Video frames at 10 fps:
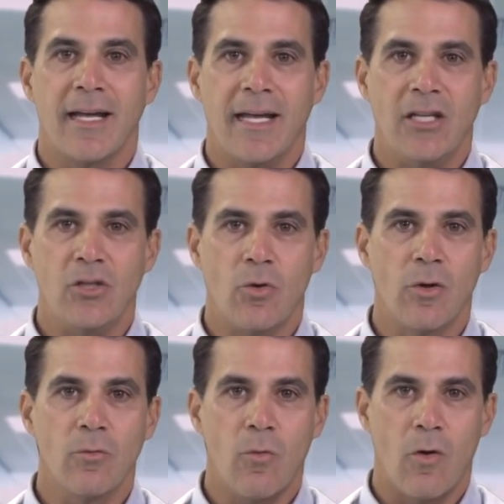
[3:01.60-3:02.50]
in
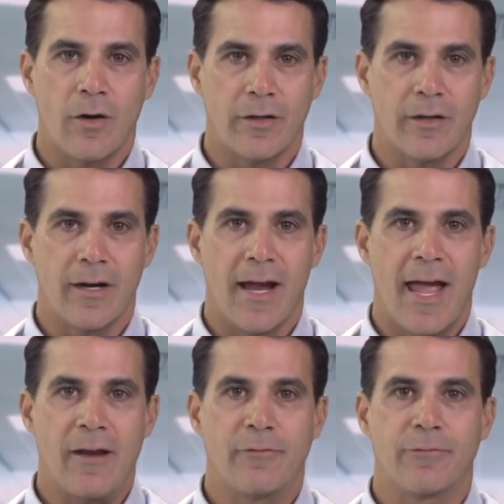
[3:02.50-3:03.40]
your water
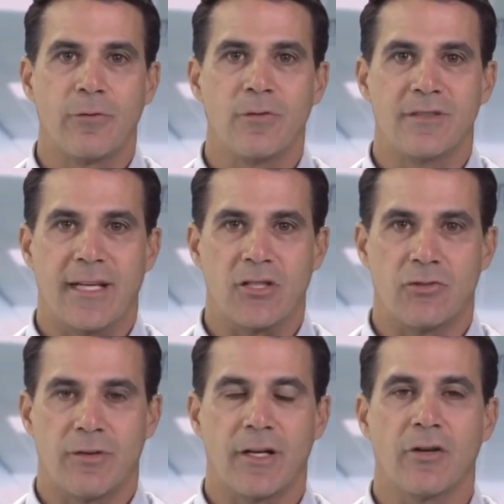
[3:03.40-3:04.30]
and fruits that
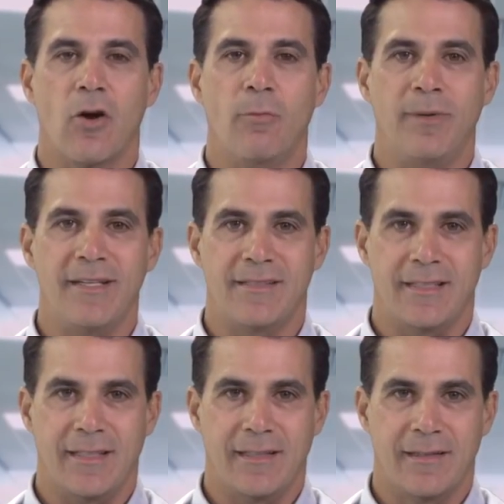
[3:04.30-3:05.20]
trigger
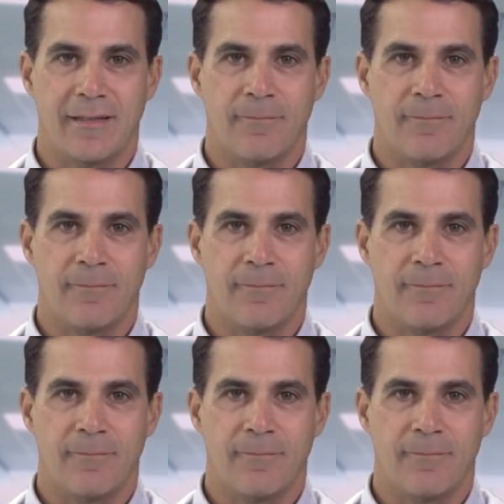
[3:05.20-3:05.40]
obesity.